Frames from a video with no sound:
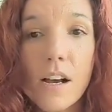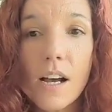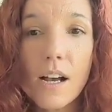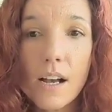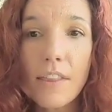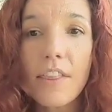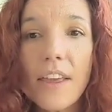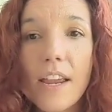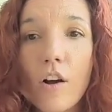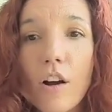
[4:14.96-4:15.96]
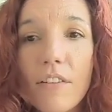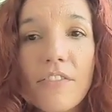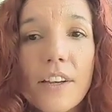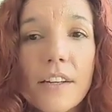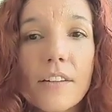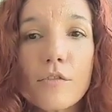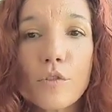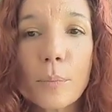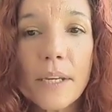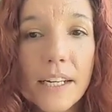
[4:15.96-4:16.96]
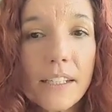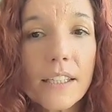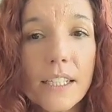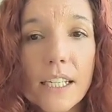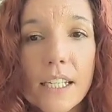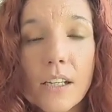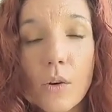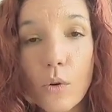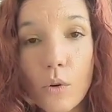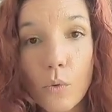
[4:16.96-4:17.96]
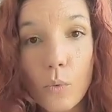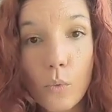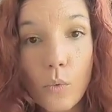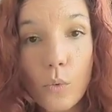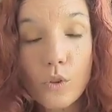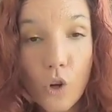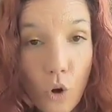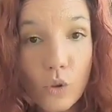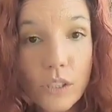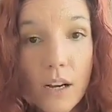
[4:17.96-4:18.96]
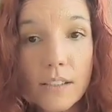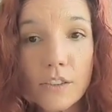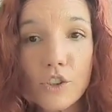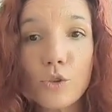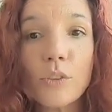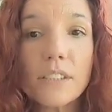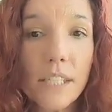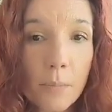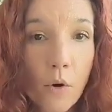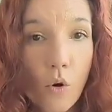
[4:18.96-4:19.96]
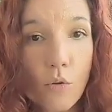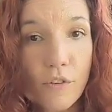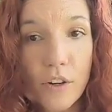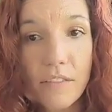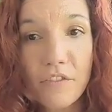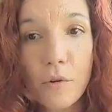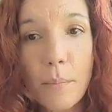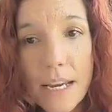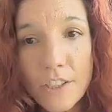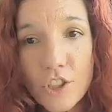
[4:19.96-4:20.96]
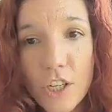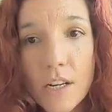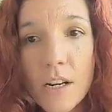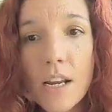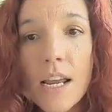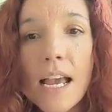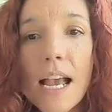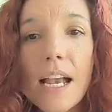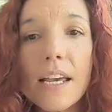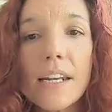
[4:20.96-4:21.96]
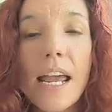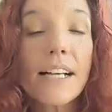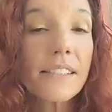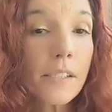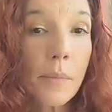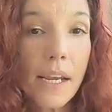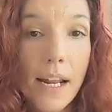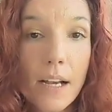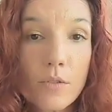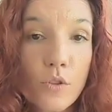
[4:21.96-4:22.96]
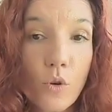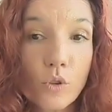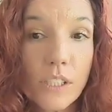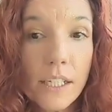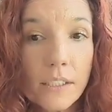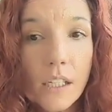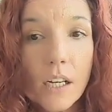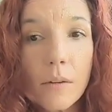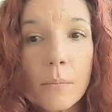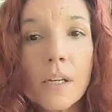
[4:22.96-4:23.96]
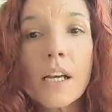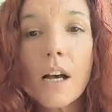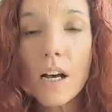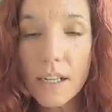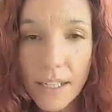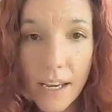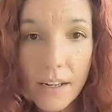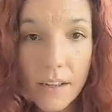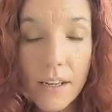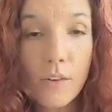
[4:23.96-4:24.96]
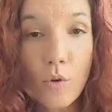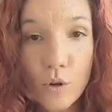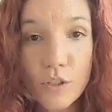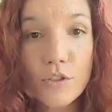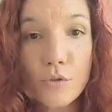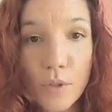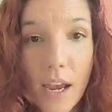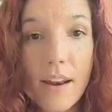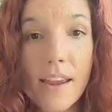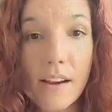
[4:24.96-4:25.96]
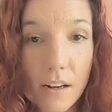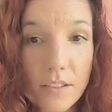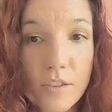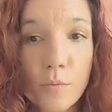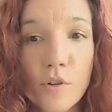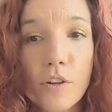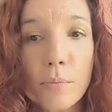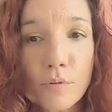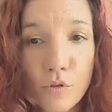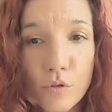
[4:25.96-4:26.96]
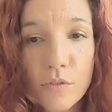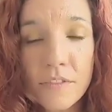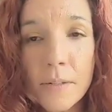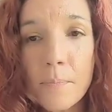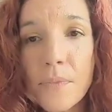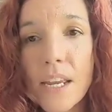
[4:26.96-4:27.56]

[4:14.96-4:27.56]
They often repeatedly told us to skim over information and estimate household income, again, in order to get a customer approved.